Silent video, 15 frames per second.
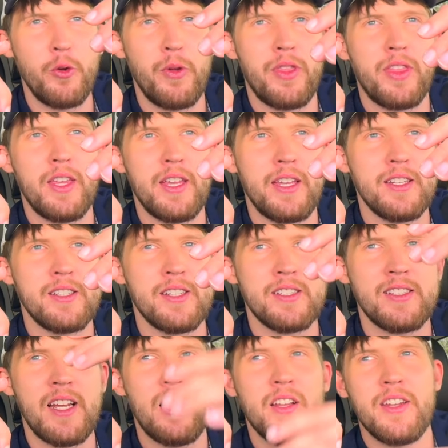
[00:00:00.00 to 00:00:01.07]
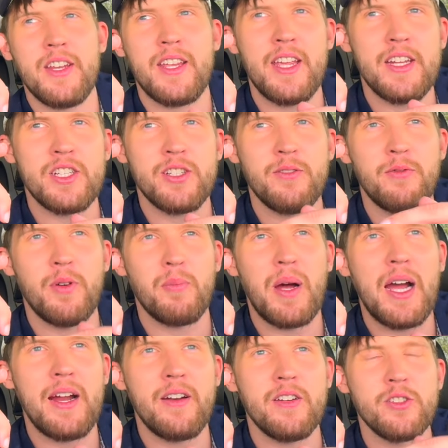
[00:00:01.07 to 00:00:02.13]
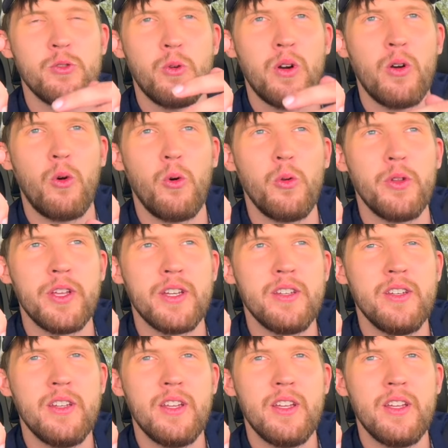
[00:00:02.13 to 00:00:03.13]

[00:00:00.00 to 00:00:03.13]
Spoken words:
would think is a sell indication for buyers who are holding,